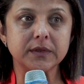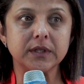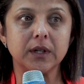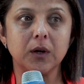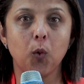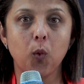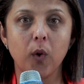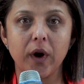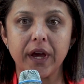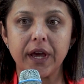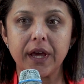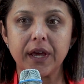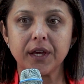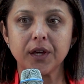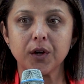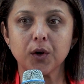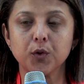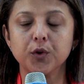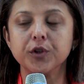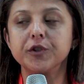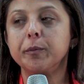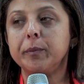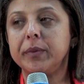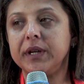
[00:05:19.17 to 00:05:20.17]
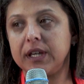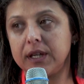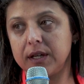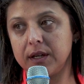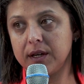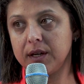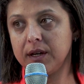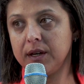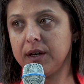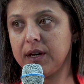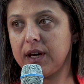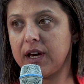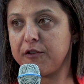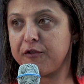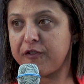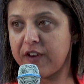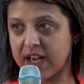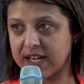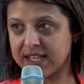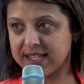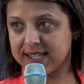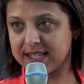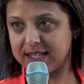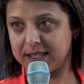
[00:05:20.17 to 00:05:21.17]
way would be a
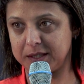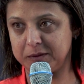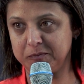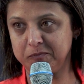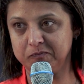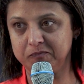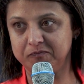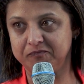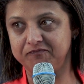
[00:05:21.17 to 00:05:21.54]
vaccine.